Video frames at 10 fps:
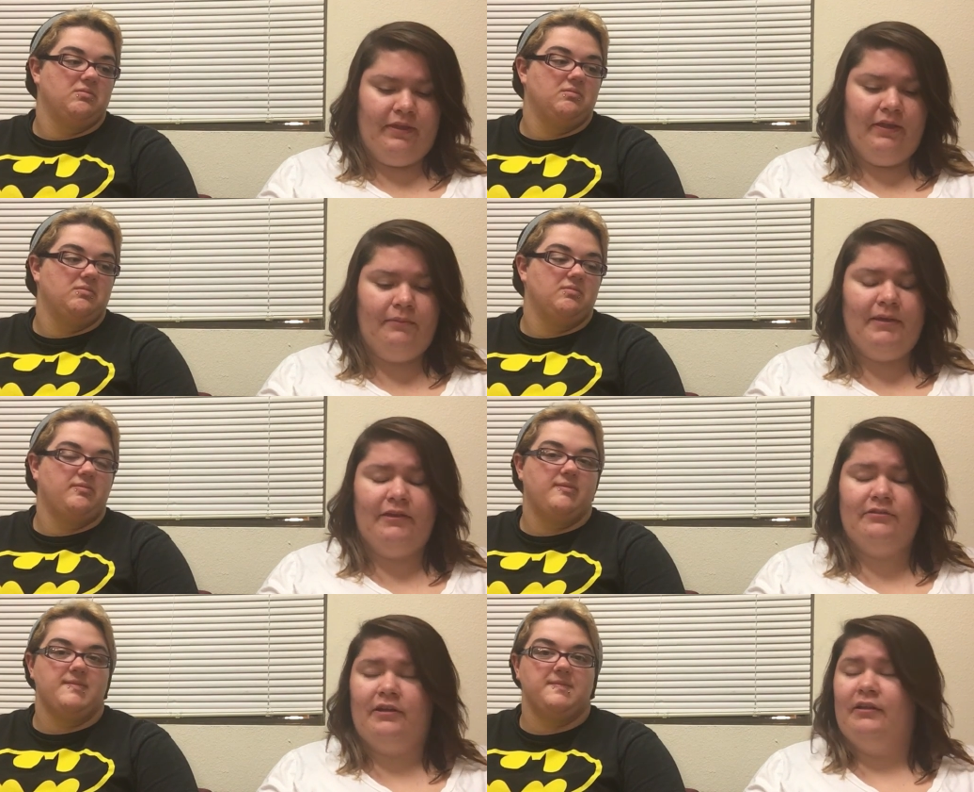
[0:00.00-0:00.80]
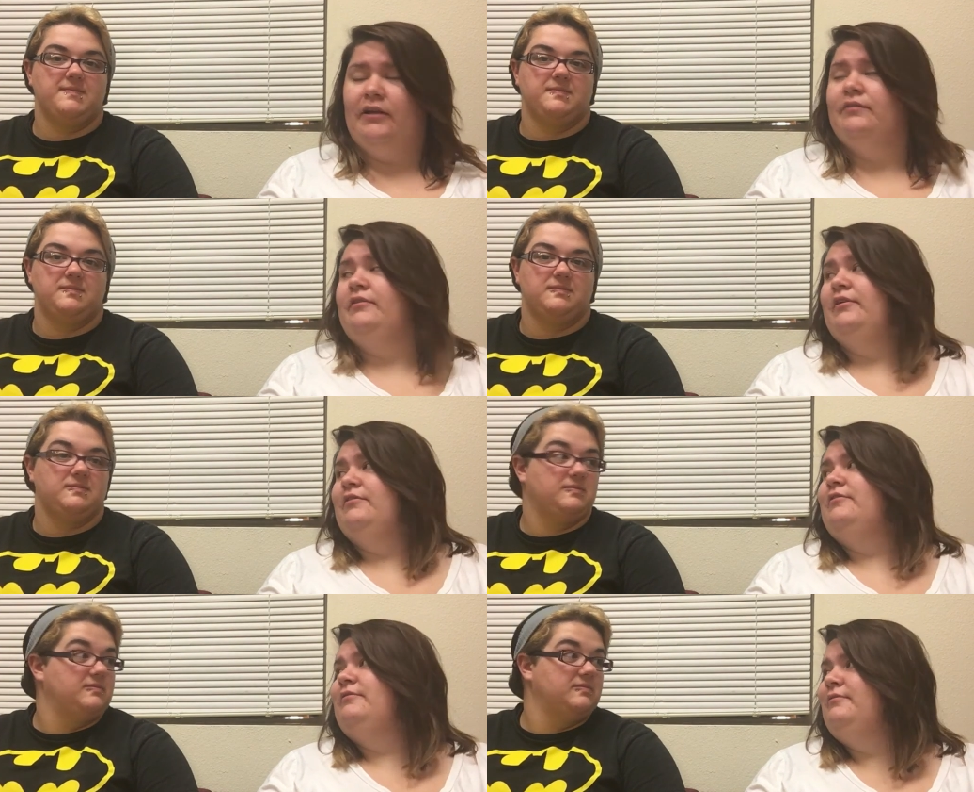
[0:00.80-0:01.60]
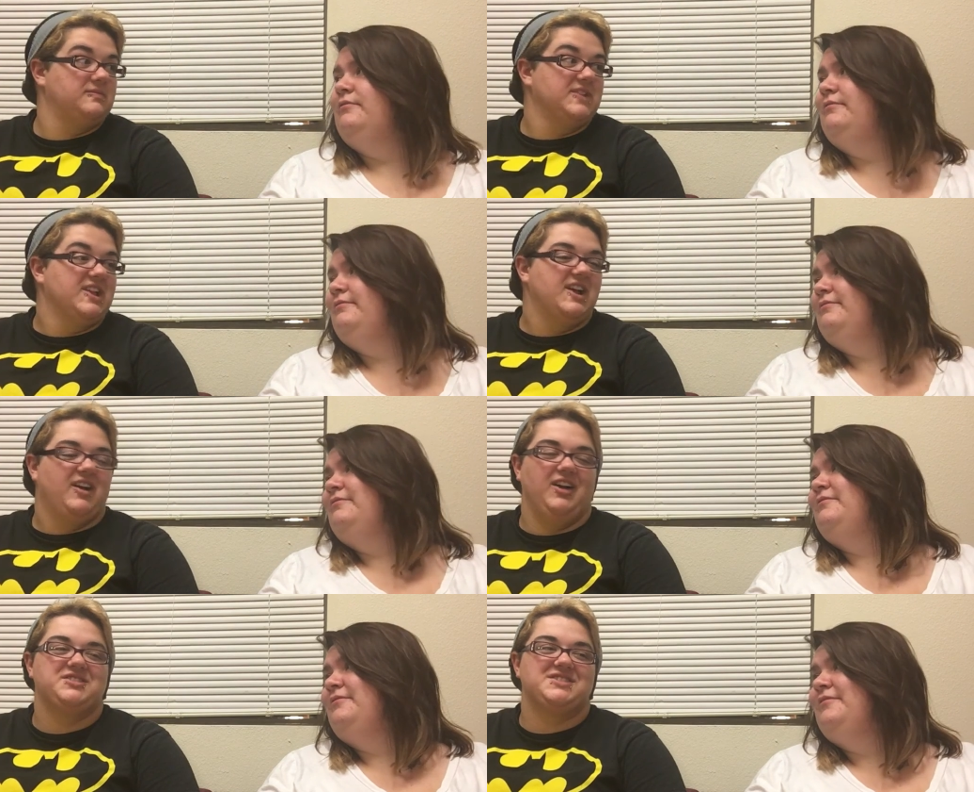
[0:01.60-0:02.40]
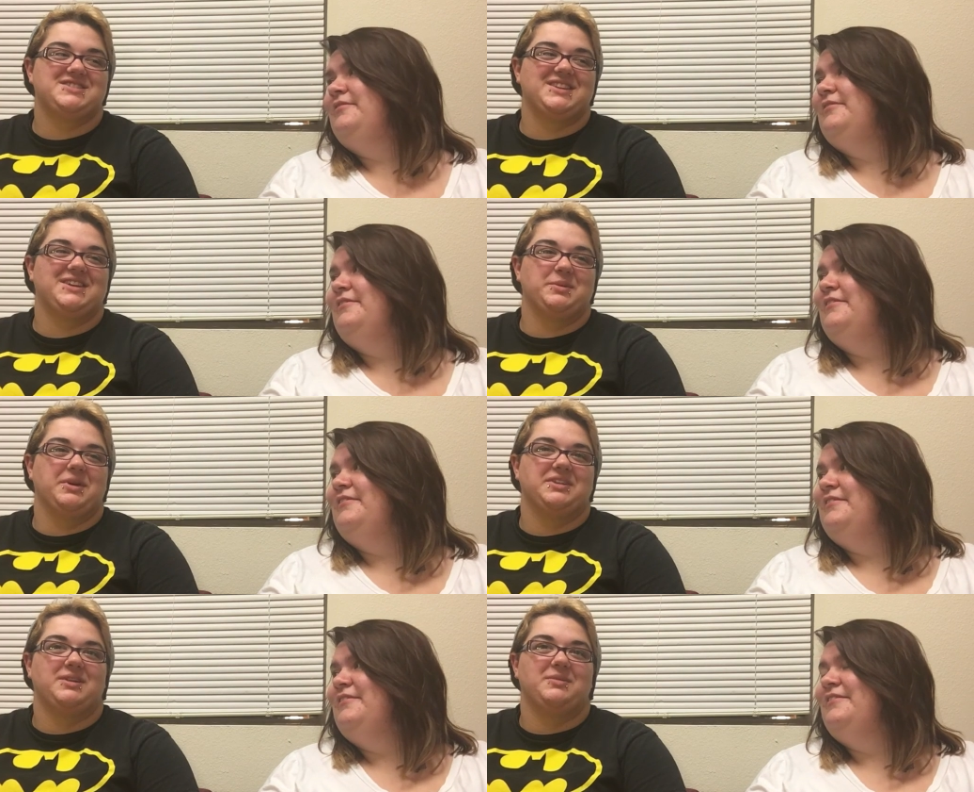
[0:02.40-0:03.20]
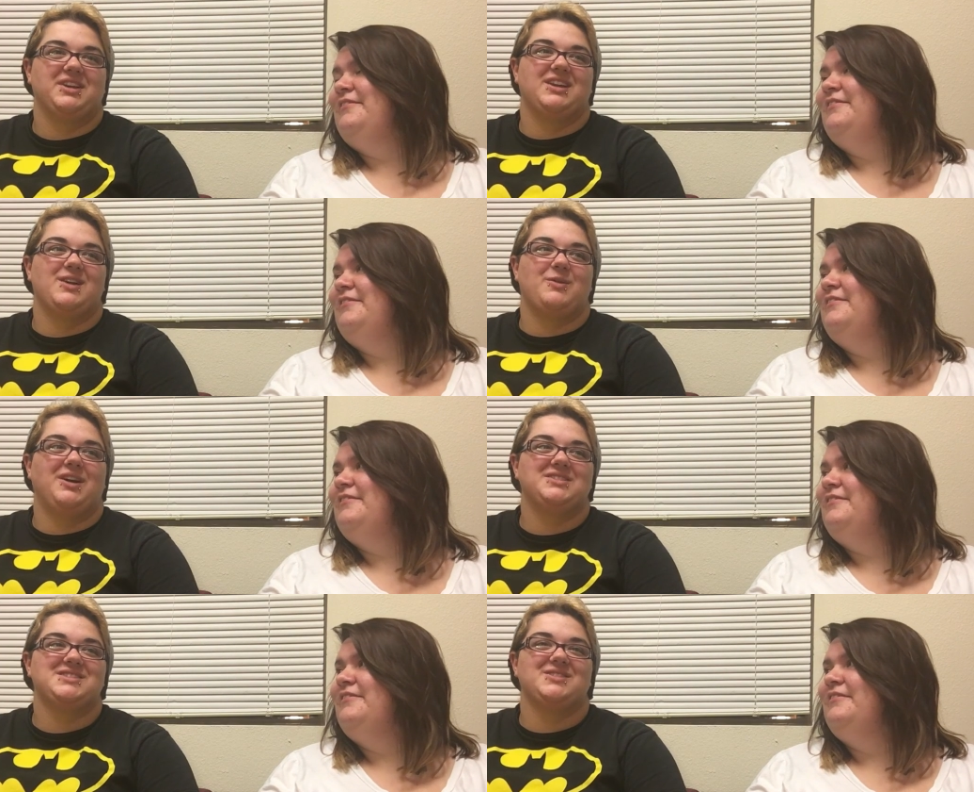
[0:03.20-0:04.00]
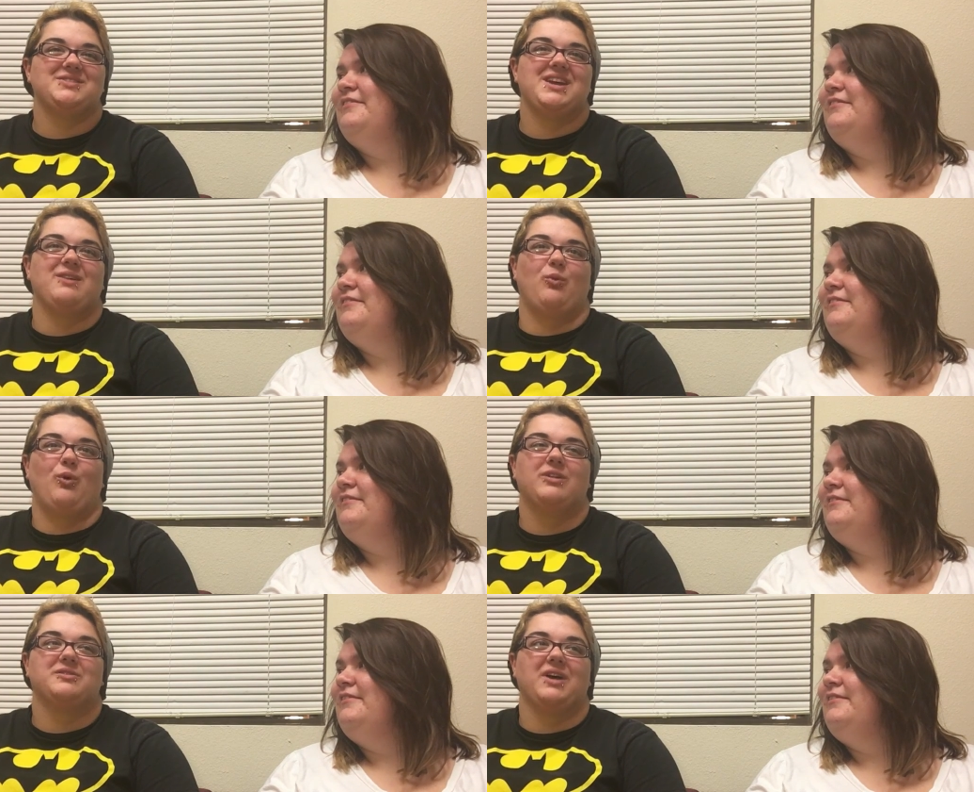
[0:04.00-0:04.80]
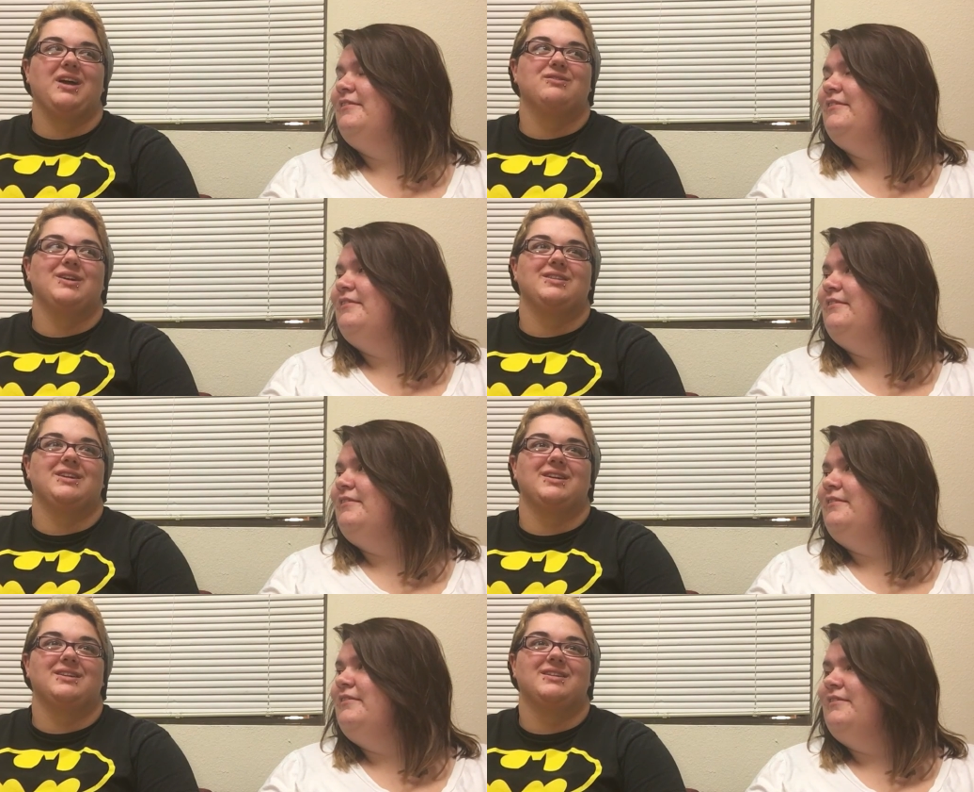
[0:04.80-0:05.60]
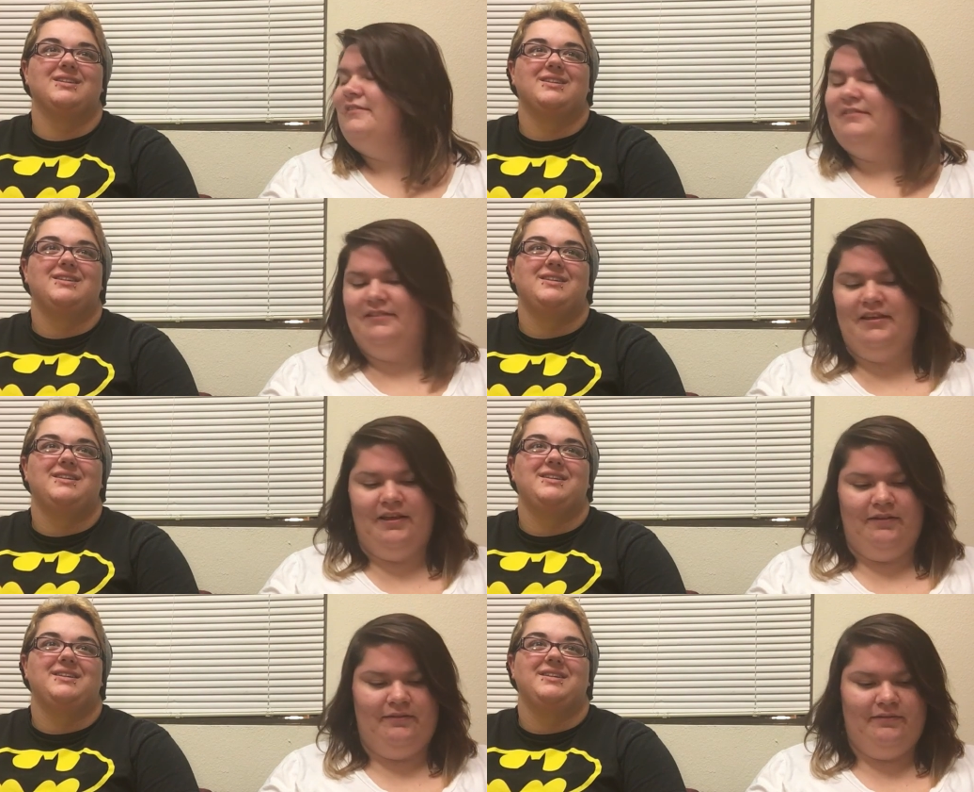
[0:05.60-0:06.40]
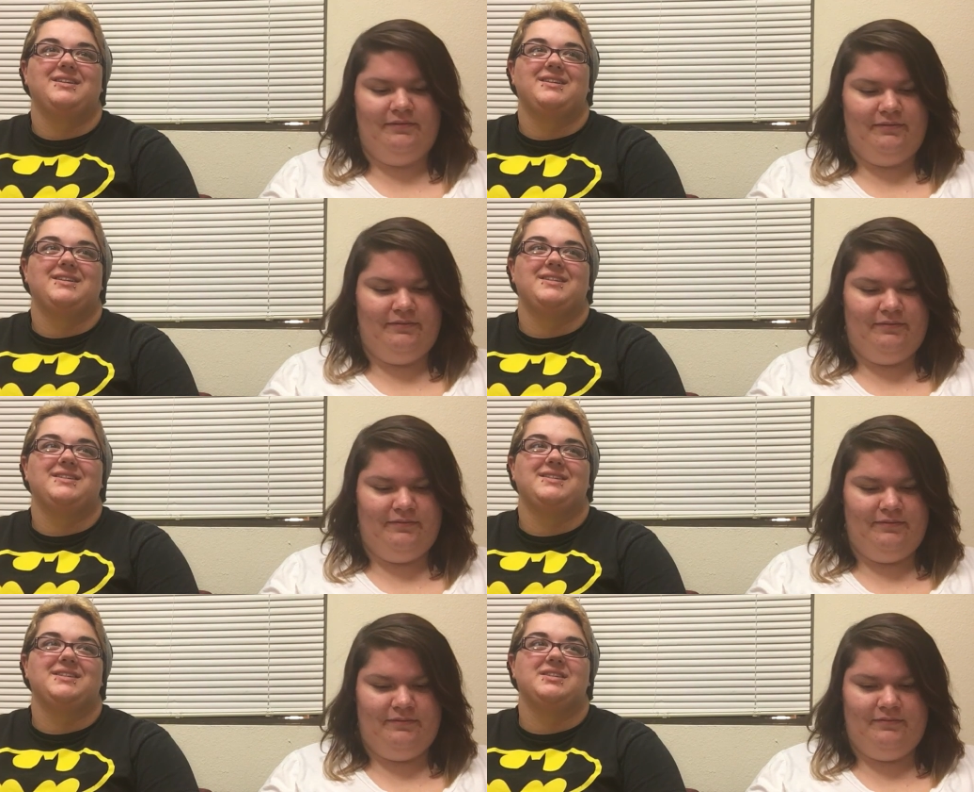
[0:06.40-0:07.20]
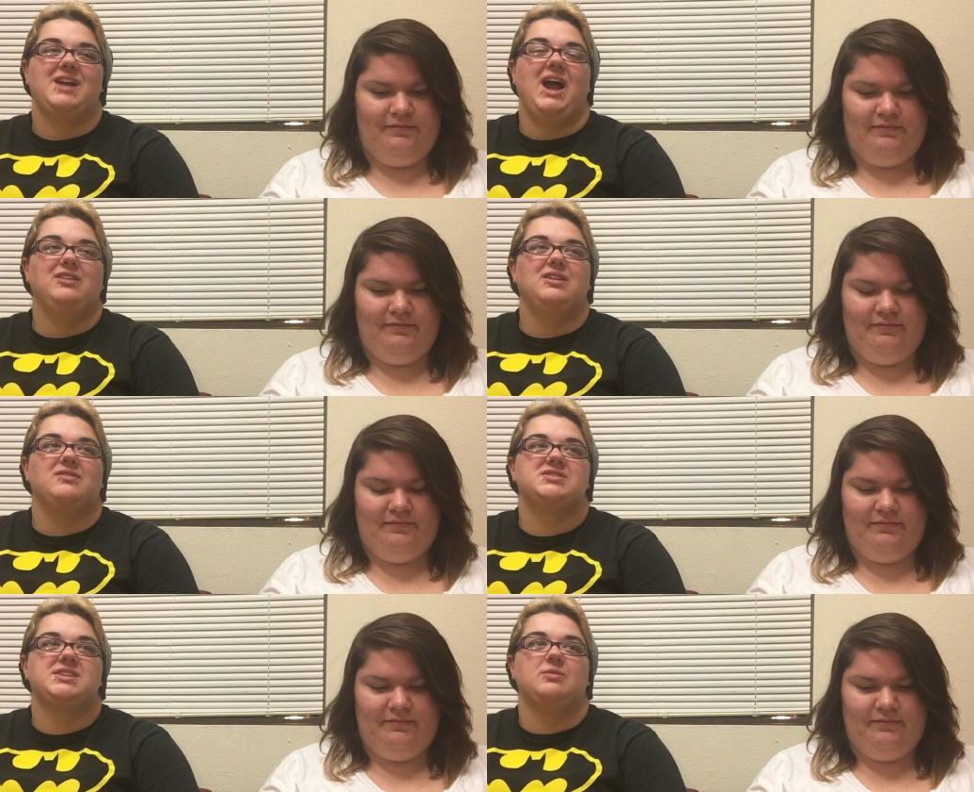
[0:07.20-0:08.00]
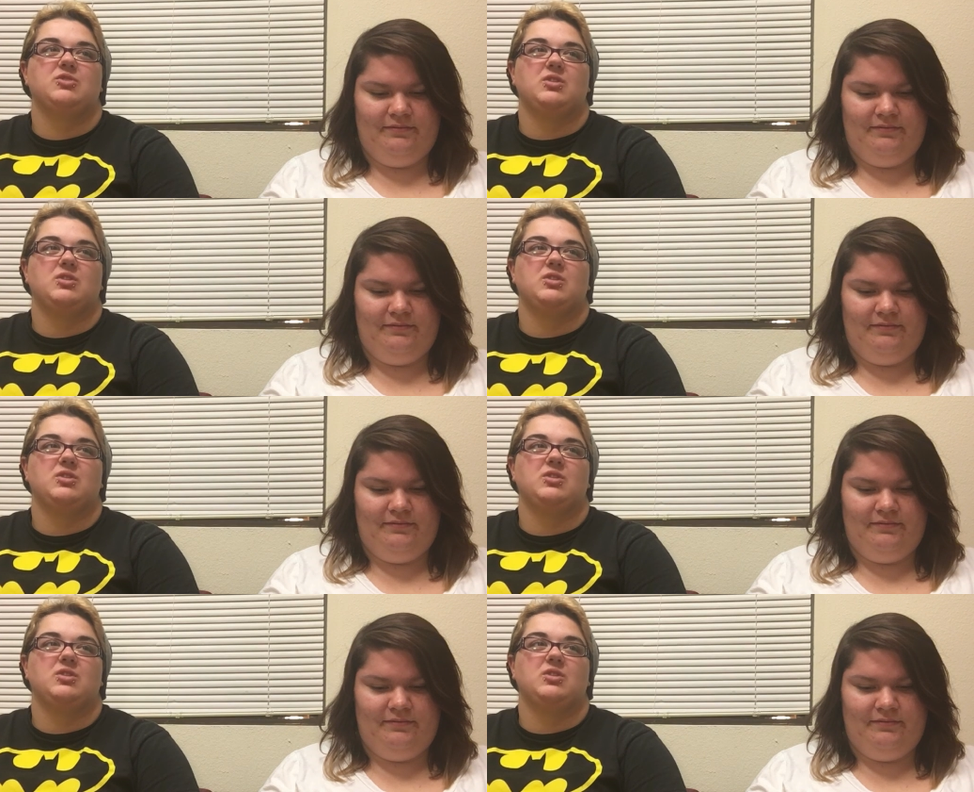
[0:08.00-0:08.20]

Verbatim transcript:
Speaker 1: That makes a lot of sense.
Speaker 2: I was just thinking about that. I'm like, yeah, why does he only have one of everything?
Speaker 1: Yeah.
Speaker 2: I only ever see him